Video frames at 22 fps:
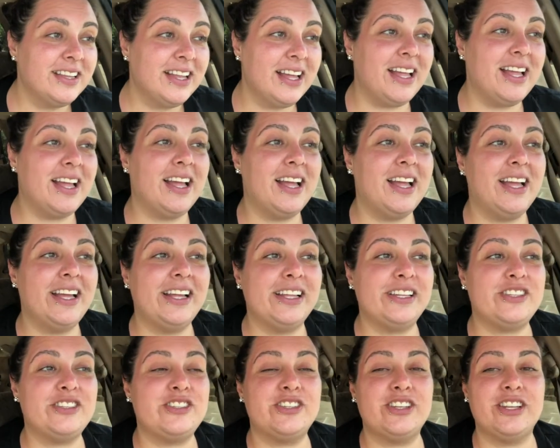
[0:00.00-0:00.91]

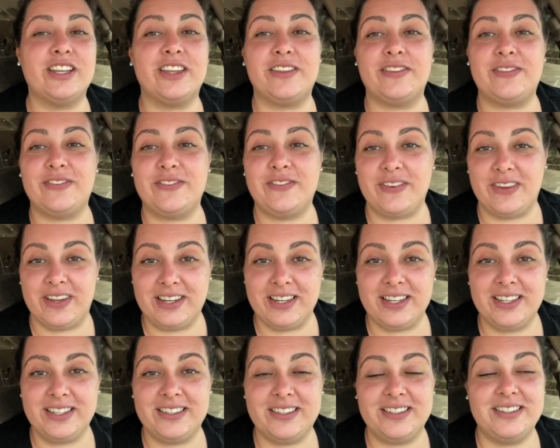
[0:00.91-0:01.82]
That shit's
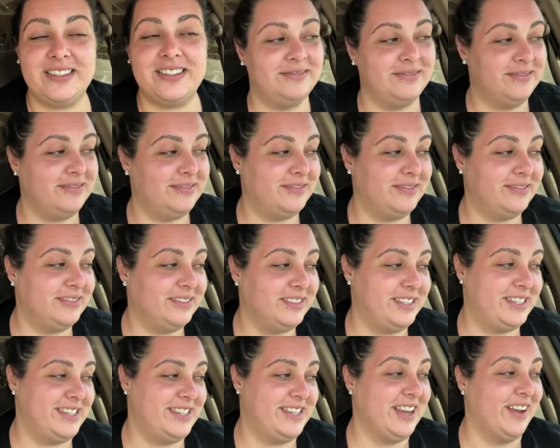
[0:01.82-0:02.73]
funny.
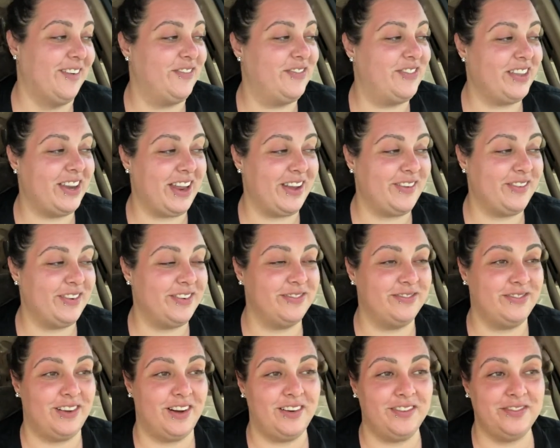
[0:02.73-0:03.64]
Stuff that I would
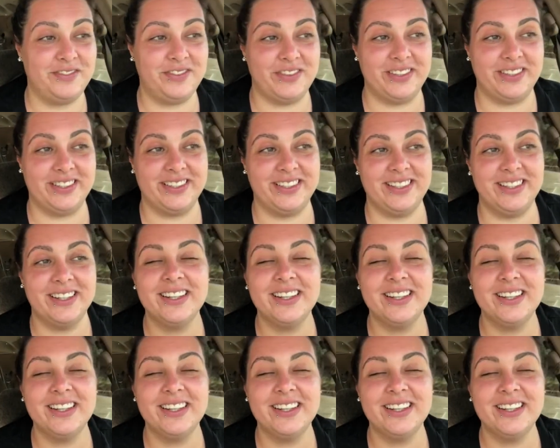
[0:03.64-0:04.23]
fall for.